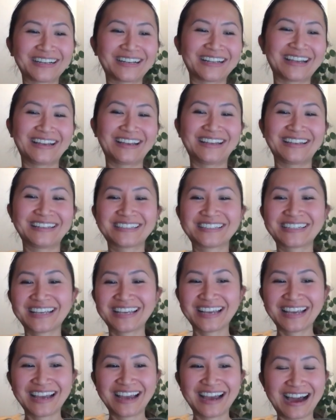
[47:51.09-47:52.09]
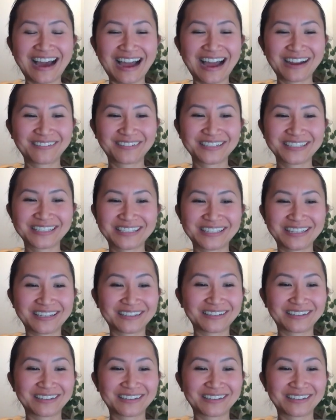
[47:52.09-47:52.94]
And I was